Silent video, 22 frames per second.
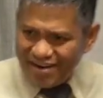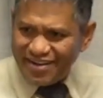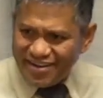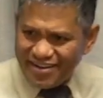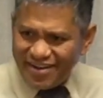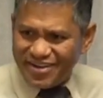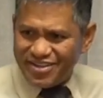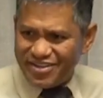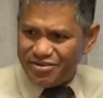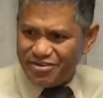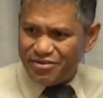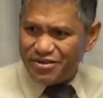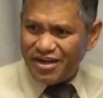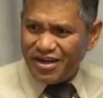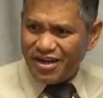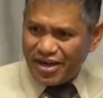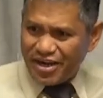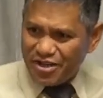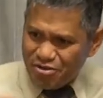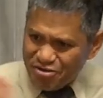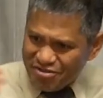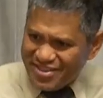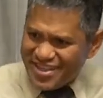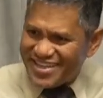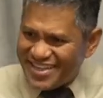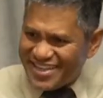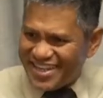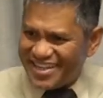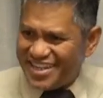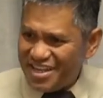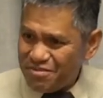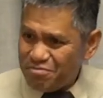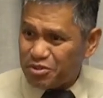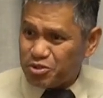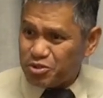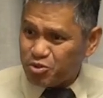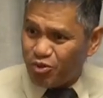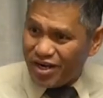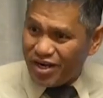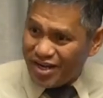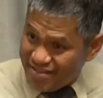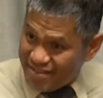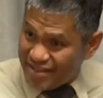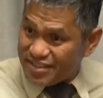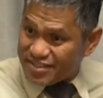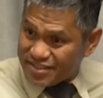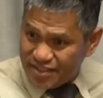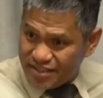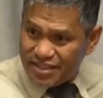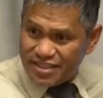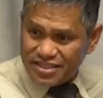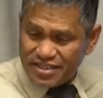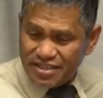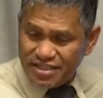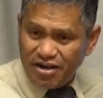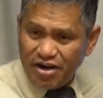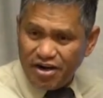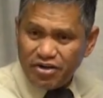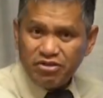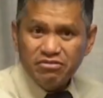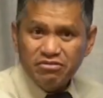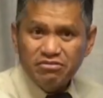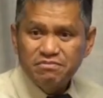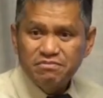Are you thinking deep as well in this scenario?